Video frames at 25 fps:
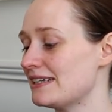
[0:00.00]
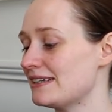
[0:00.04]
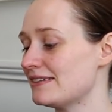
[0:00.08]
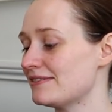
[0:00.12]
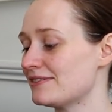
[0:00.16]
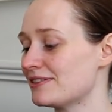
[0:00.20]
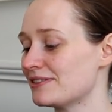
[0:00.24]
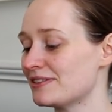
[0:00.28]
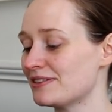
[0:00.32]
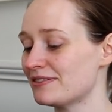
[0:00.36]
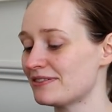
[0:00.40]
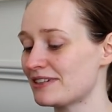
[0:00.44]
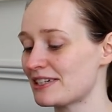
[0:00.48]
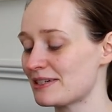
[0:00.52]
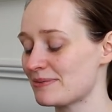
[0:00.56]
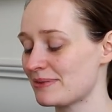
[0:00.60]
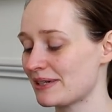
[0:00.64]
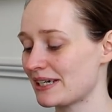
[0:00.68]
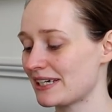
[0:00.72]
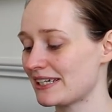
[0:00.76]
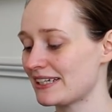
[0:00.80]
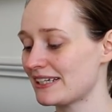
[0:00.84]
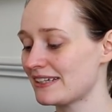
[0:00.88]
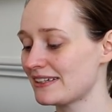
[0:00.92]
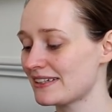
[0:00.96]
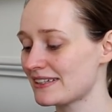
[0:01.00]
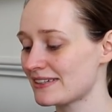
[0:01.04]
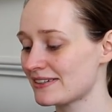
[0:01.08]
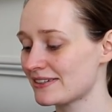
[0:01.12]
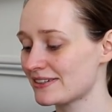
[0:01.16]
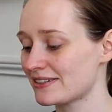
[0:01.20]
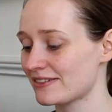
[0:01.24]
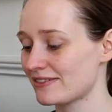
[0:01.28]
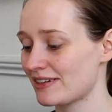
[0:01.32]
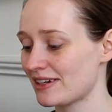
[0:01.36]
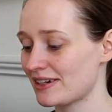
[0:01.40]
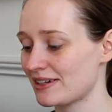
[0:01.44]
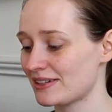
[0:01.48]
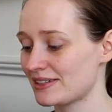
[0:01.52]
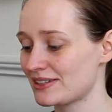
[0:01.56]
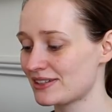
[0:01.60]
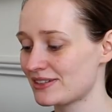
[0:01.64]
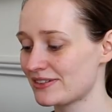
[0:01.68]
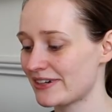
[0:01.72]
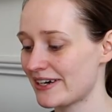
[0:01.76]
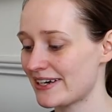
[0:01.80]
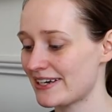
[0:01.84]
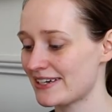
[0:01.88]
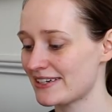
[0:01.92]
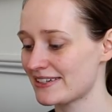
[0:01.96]
From the very beginning there's lots of like
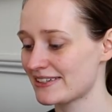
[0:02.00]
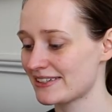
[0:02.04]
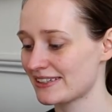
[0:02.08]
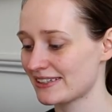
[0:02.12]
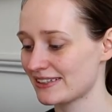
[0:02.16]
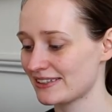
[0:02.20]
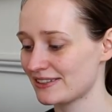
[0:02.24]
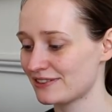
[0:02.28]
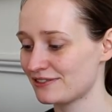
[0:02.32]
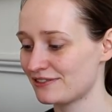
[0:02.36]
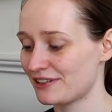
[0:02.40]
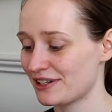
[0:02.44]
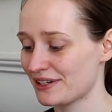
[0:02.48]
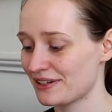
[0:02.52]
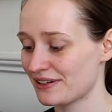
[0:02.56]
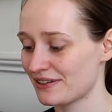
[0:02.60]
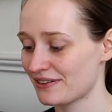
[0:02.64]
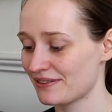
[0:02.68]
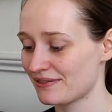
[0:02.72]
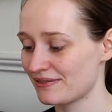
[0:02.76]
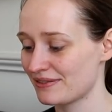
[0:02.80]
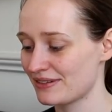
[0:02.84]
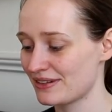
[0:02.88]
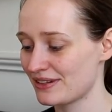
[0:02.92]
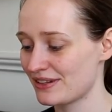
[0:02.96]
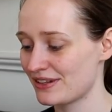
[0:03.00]
strange little fun